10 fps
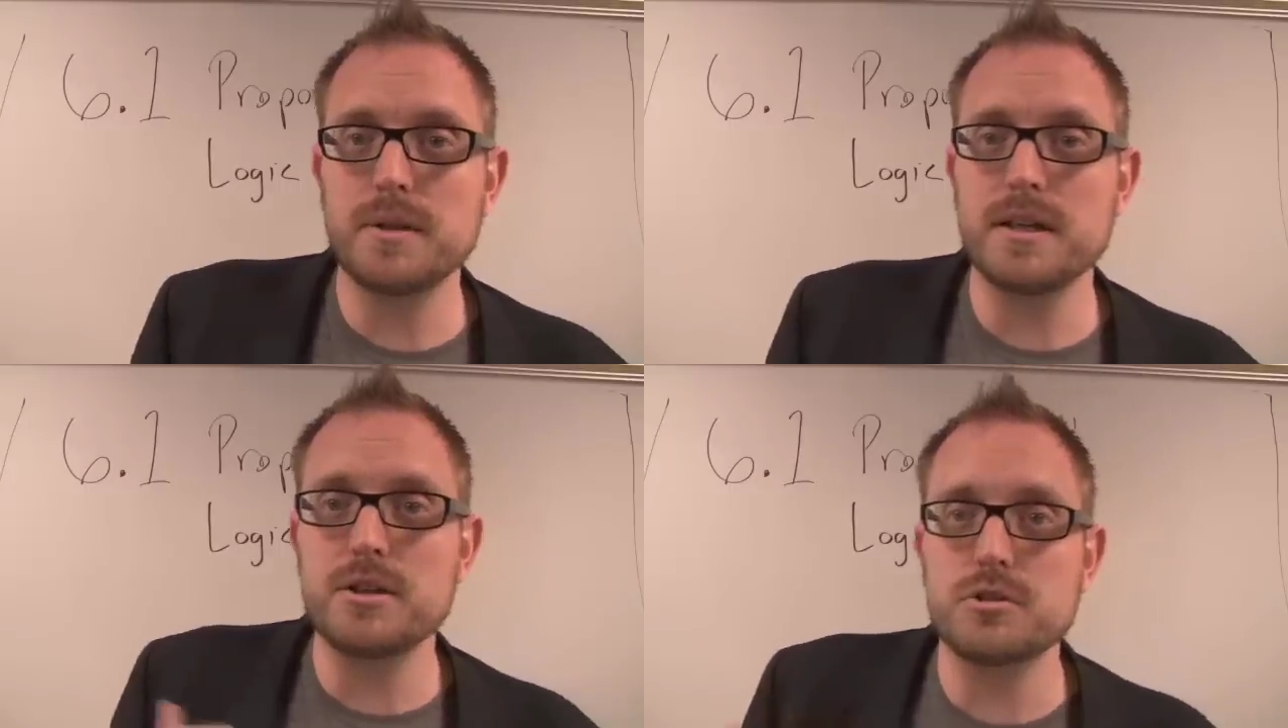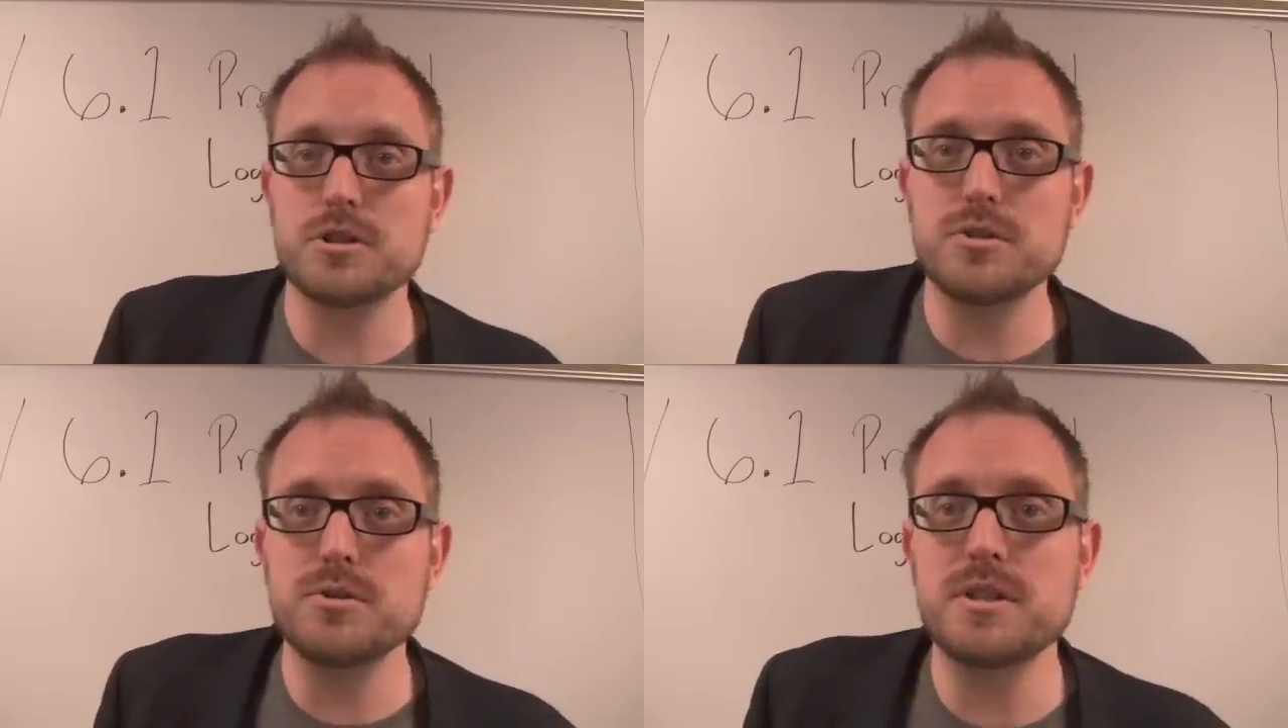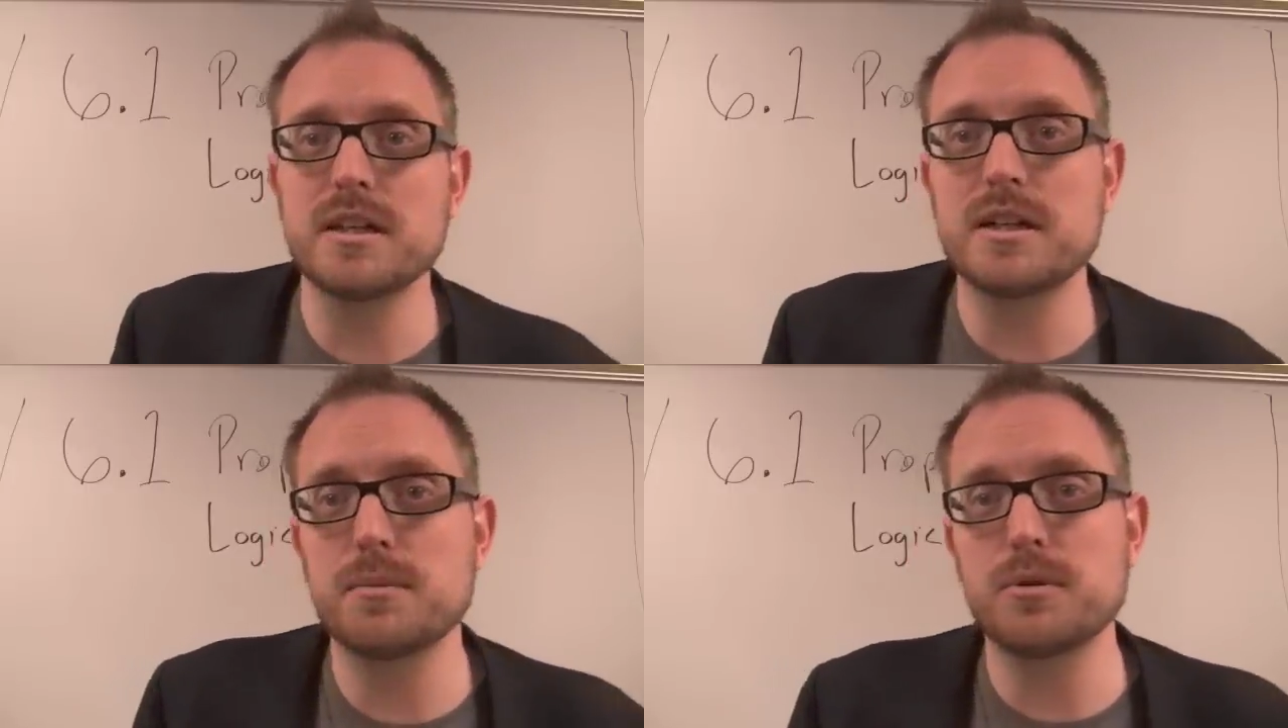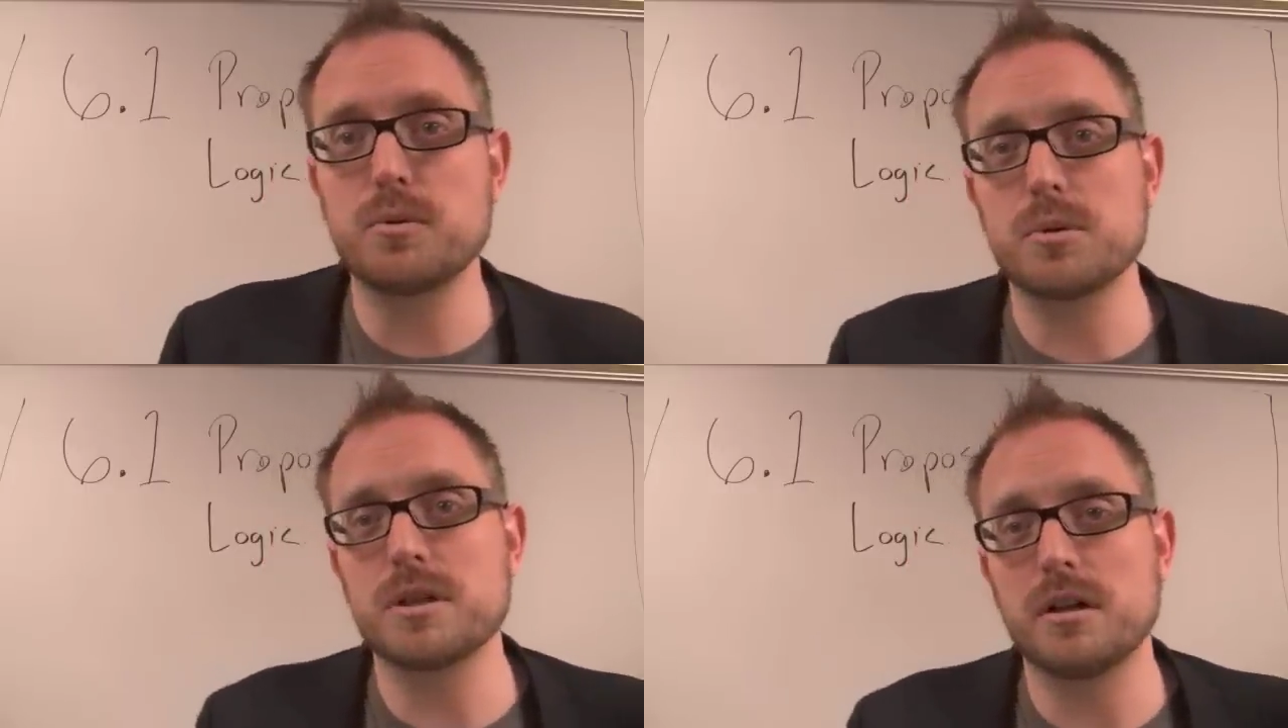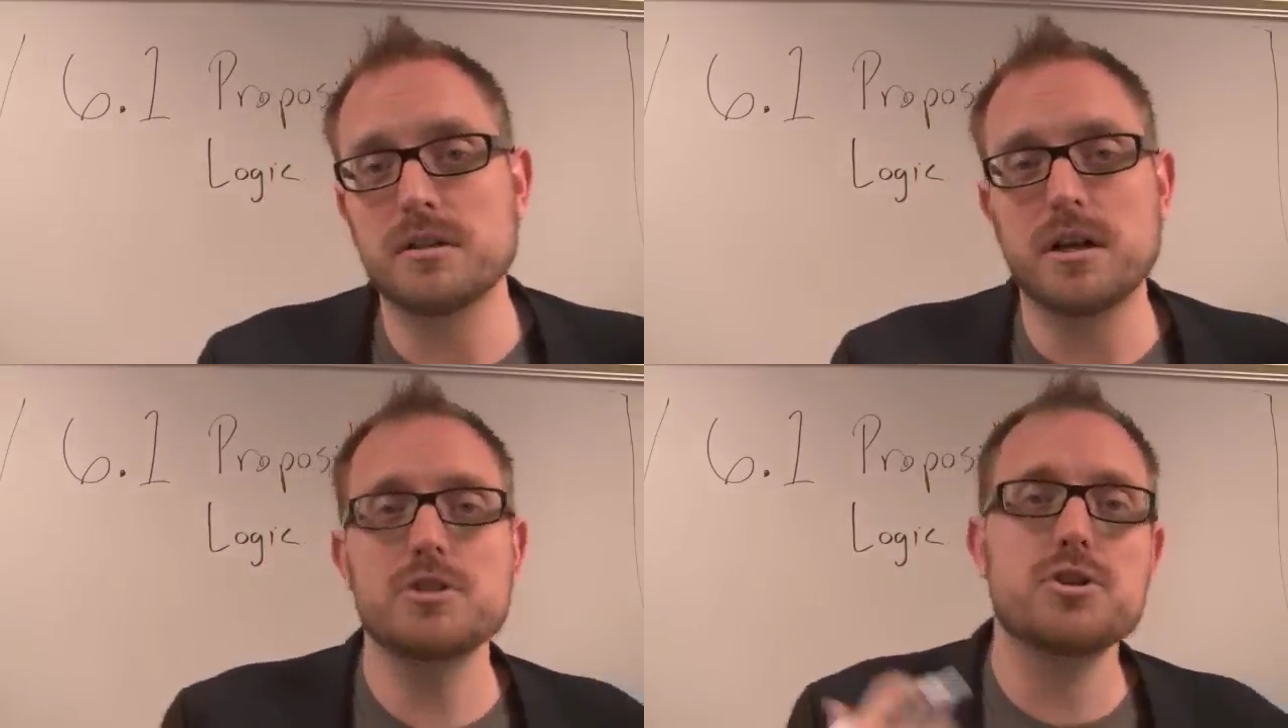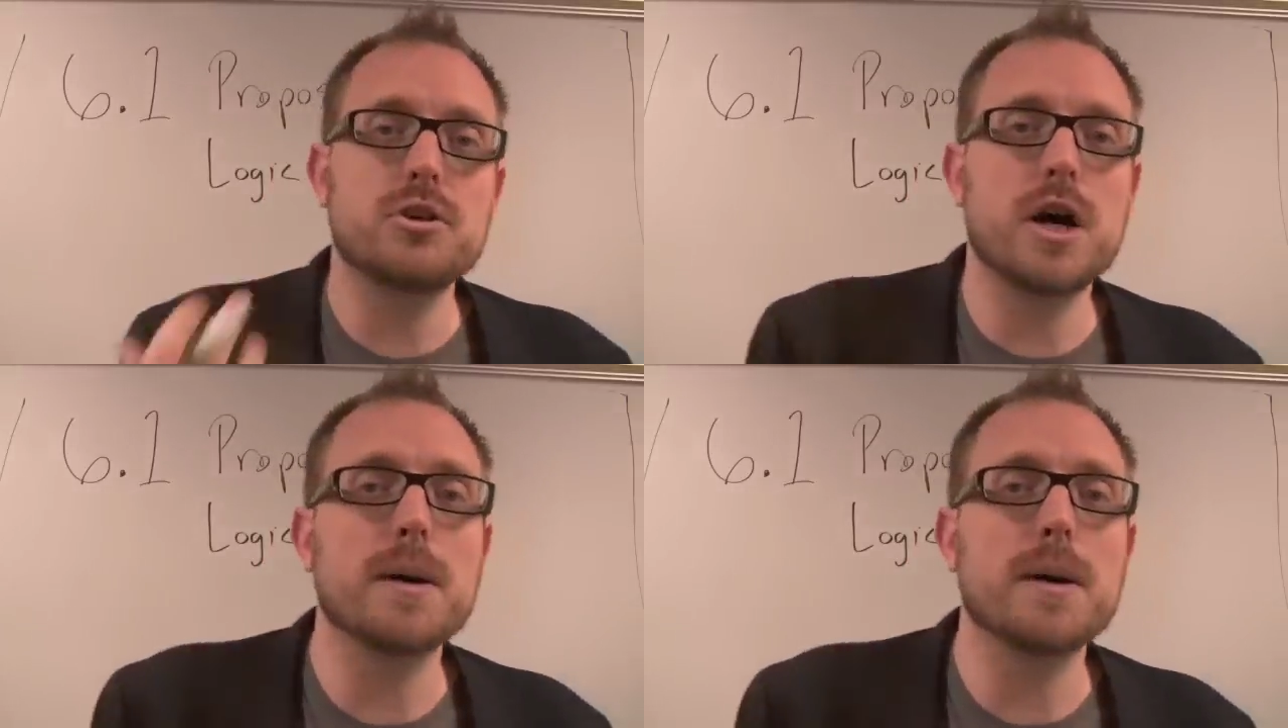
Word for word: to be introducing a number of what we call logical